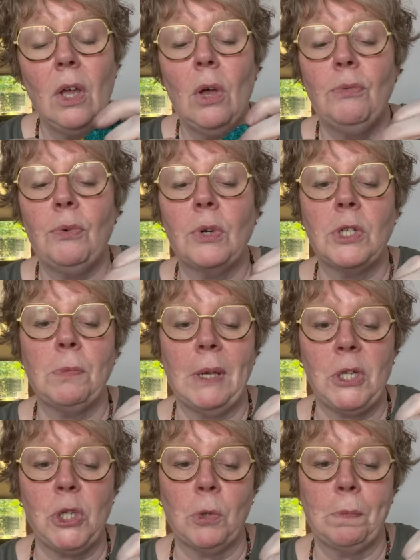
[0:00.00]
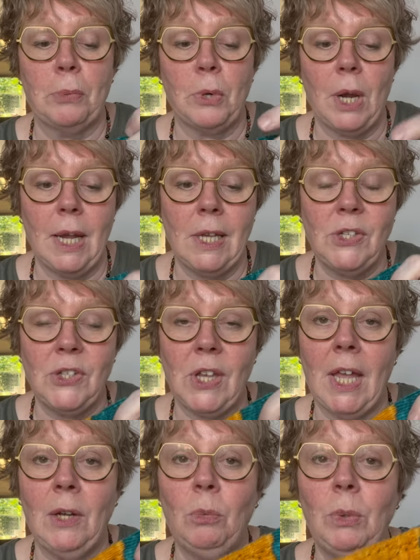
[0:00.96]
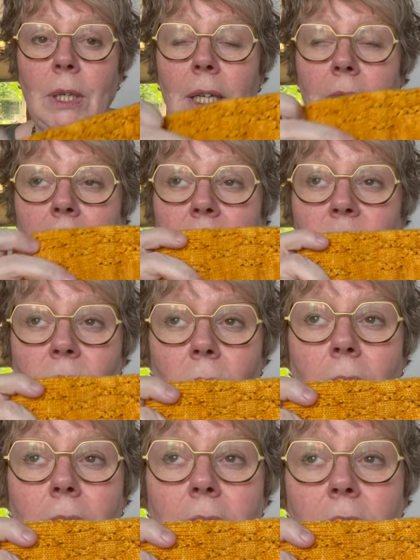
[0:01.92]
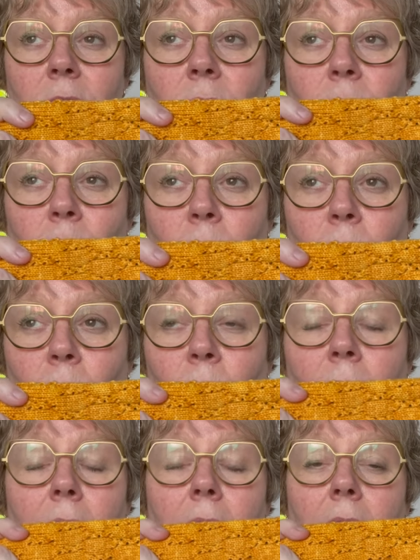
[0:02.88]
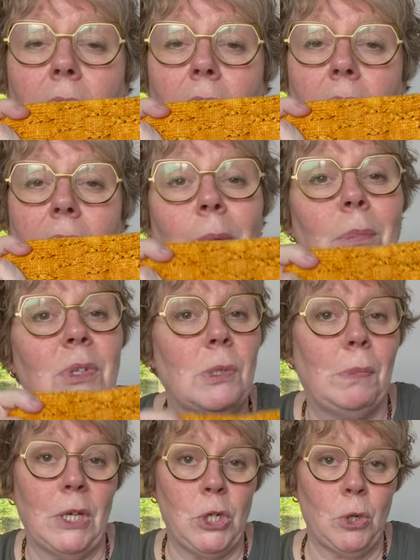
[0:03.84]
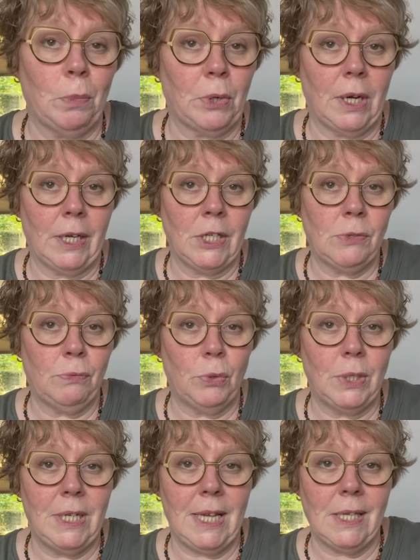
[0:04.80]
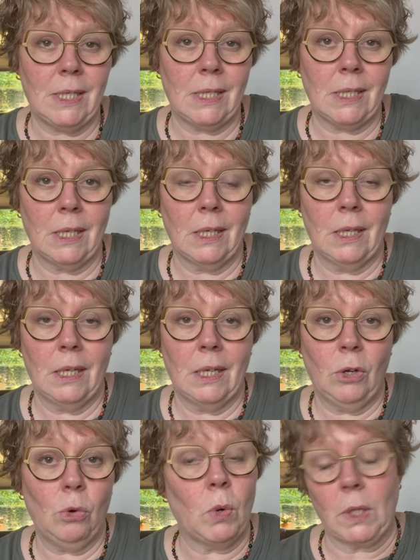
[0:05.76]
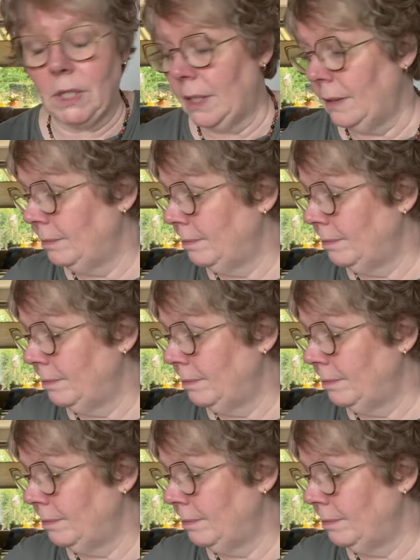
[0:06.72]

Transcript: for a special price, and we decided to keep the special price for this quarter.